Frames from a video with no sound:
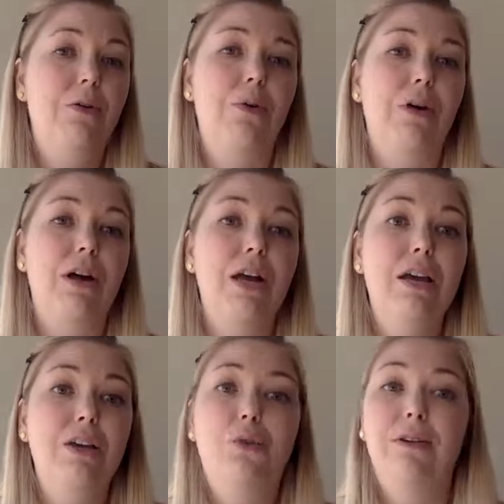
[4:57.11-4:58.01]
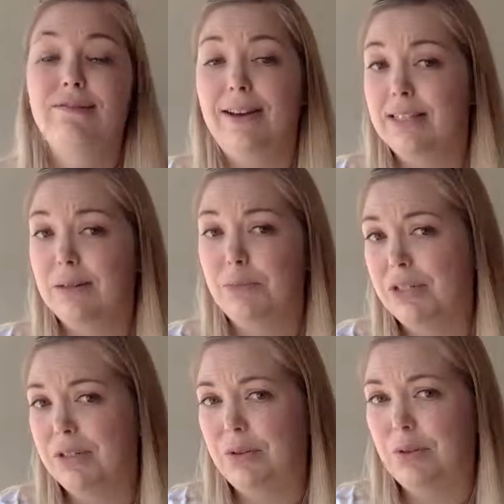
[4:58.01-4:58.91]
or you can find
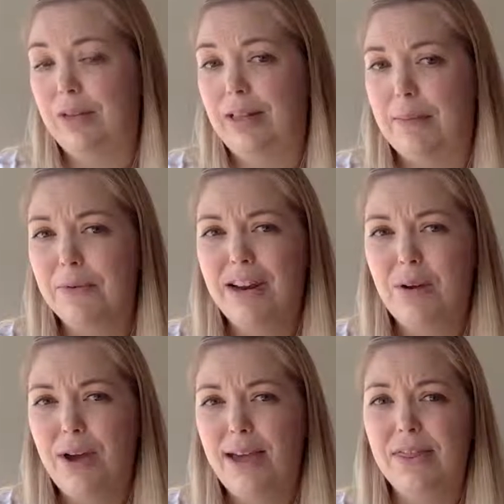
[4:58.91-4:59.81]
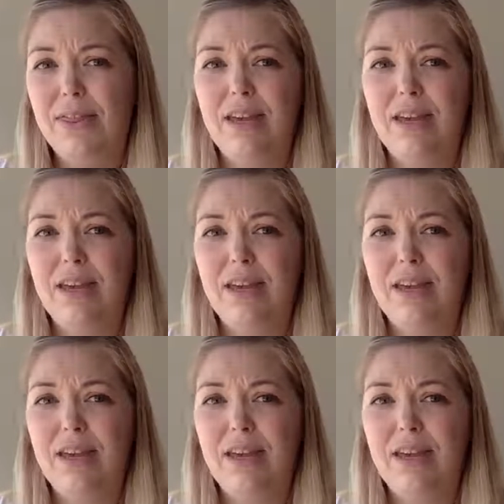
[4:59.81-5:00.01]
someone to collaborate with.